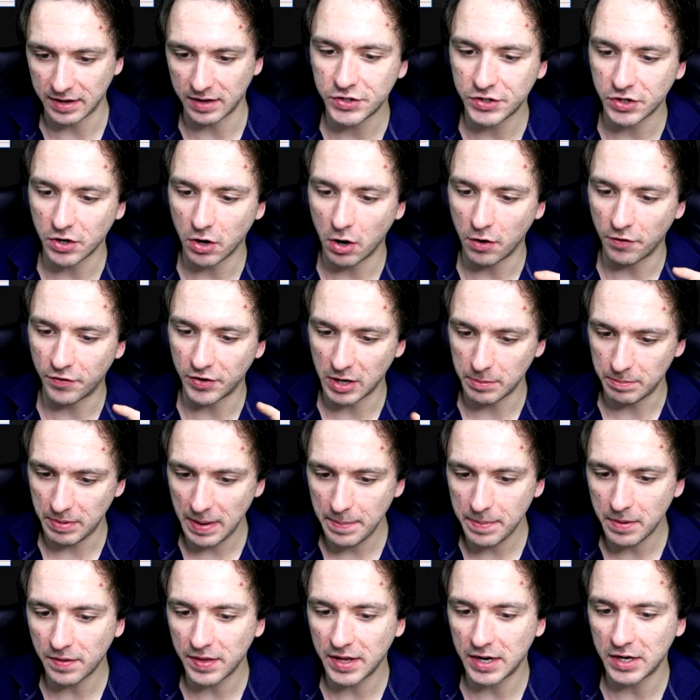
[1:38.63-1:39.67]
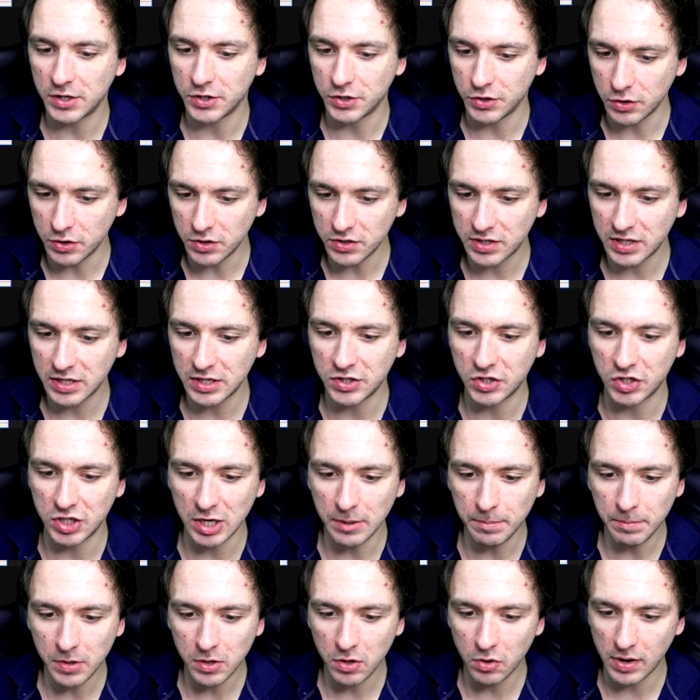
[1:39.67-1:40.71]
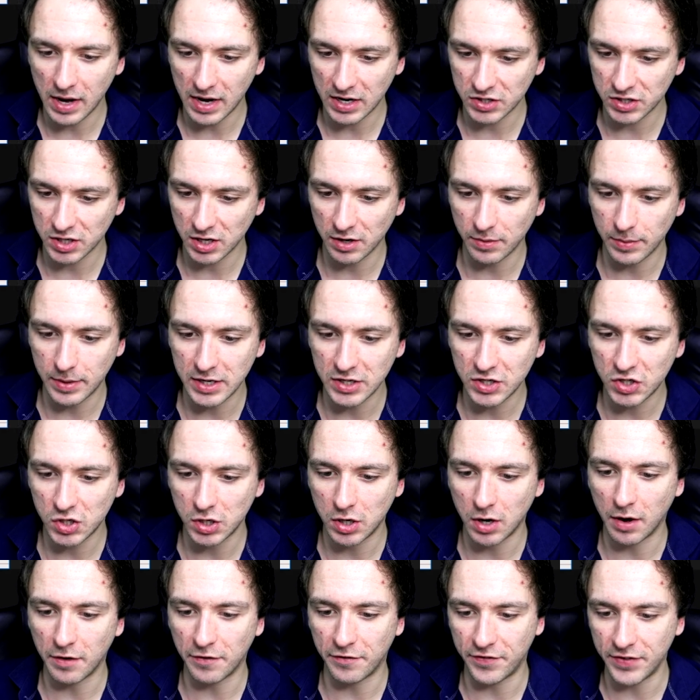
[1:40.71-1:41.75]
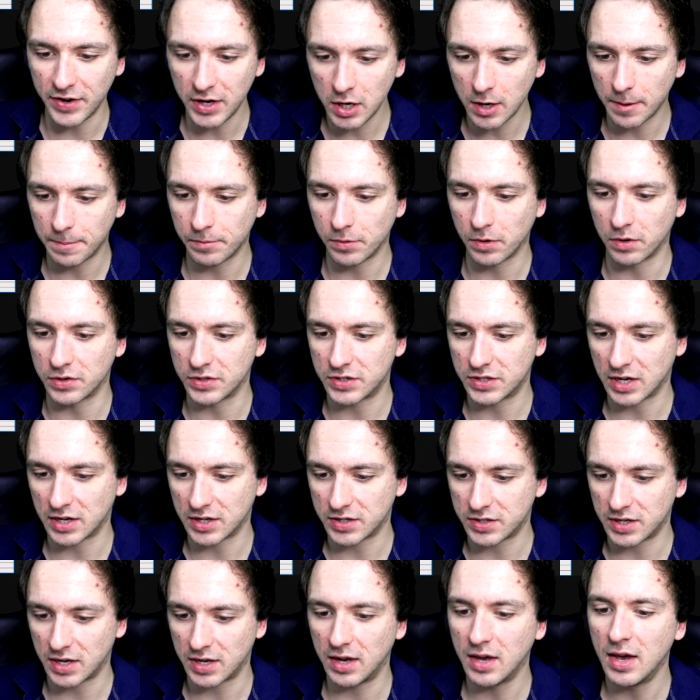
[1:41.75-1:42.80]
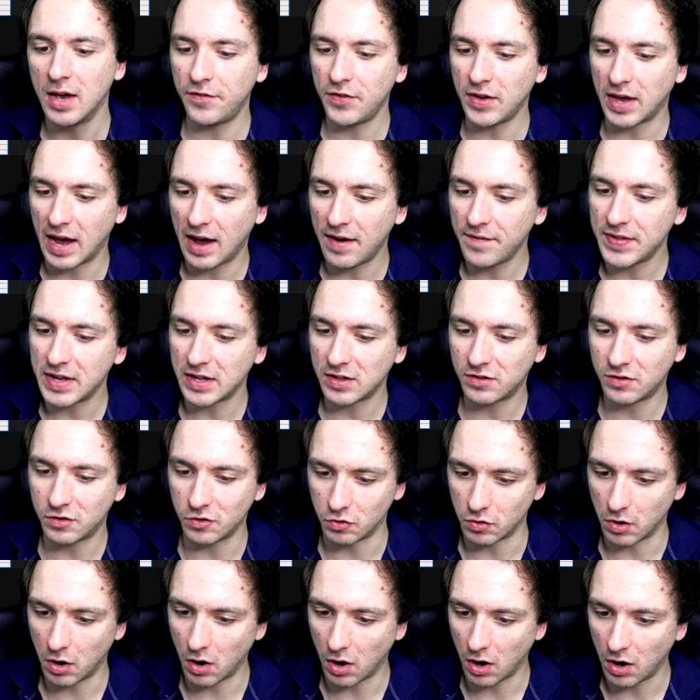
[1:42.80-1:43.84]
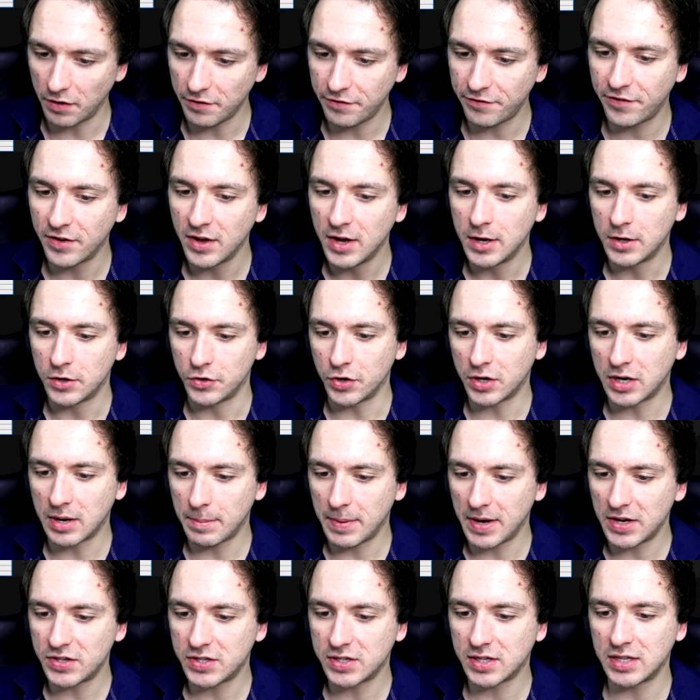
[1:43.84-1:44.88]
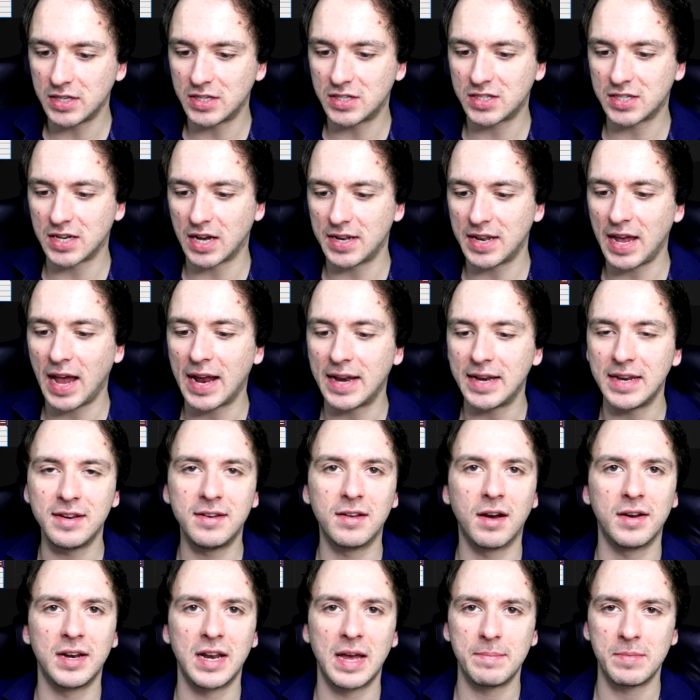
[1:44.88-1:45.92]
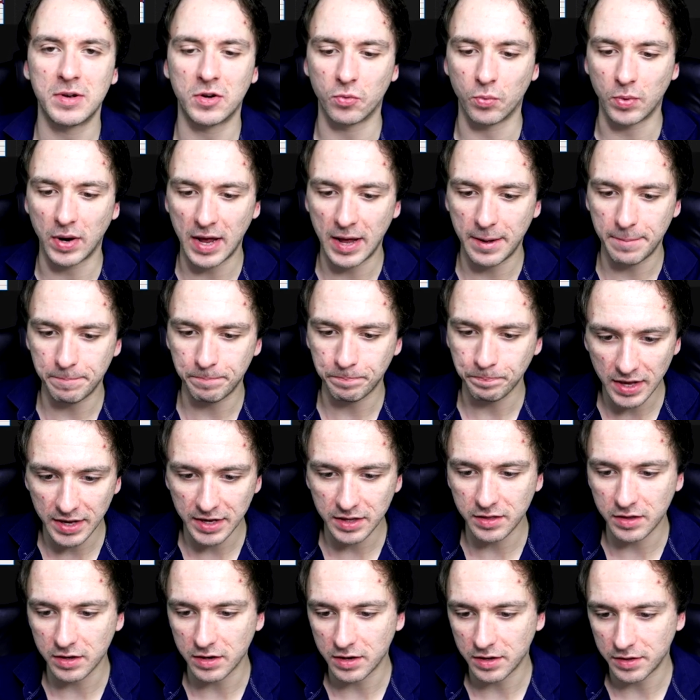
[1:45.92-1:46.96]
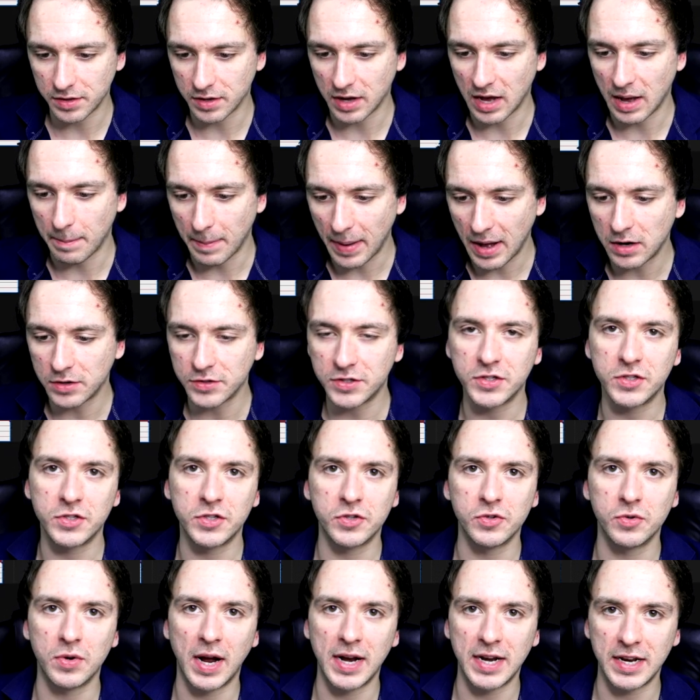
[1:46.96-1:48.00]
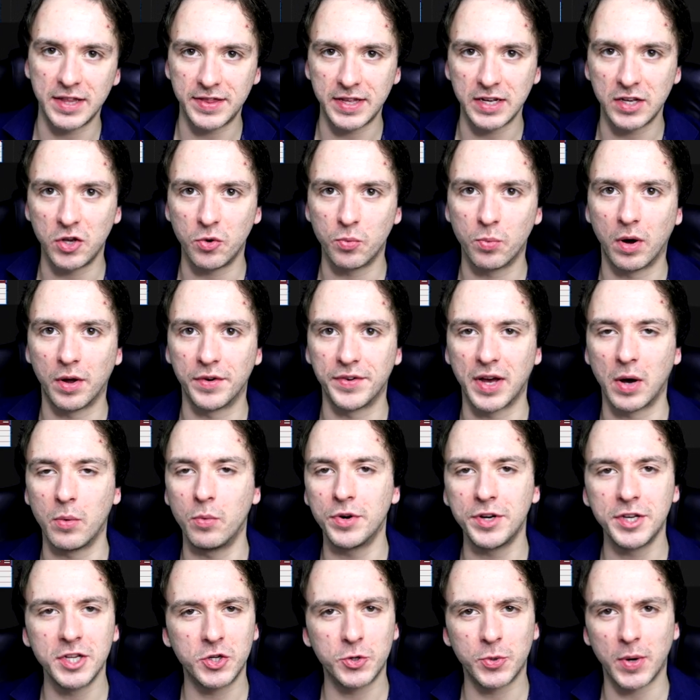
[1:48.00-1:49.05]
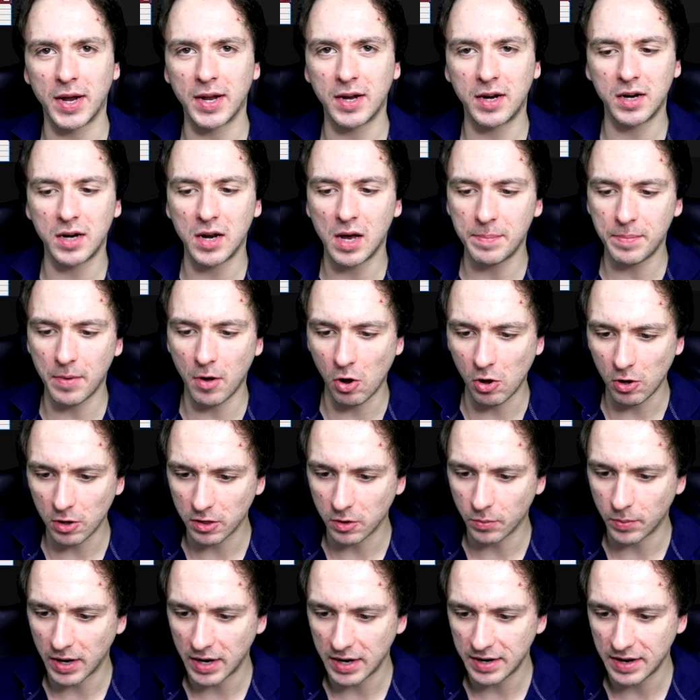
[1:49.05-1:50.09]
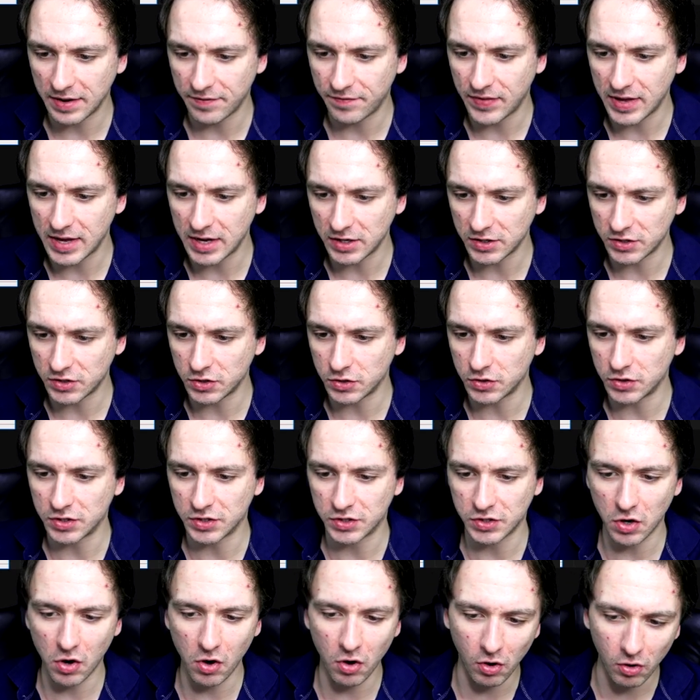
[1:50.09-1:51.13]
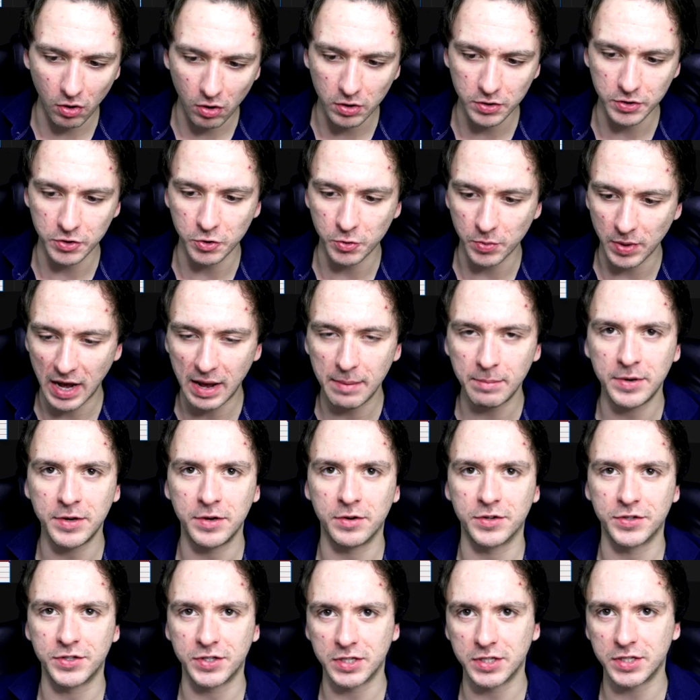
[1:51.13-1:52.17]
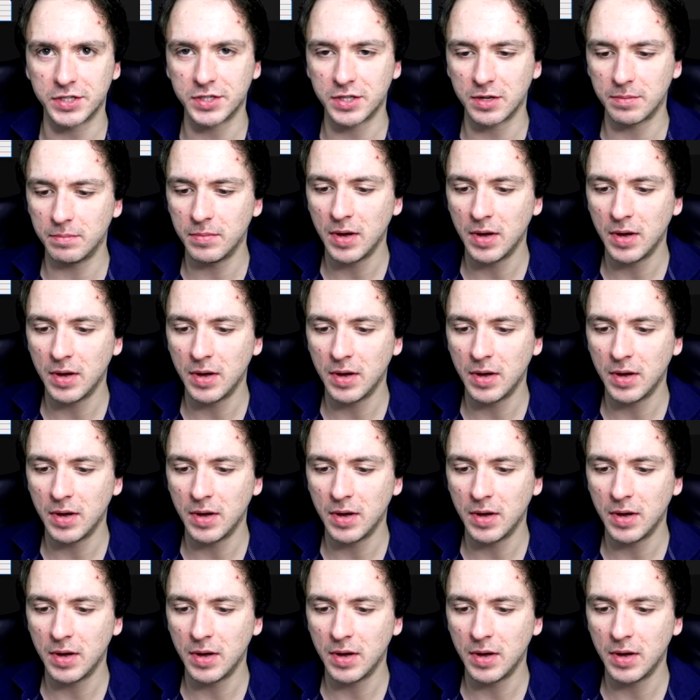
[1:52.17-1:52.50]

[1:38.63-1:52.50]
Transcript: So for the people that are using G P U acceleration of video processing, if you have that to off, you can basically set any dynamic RAM, like the the amount, to anything you want. I wouldn't crank it up all the way that Vegas uses all your RAM in your system.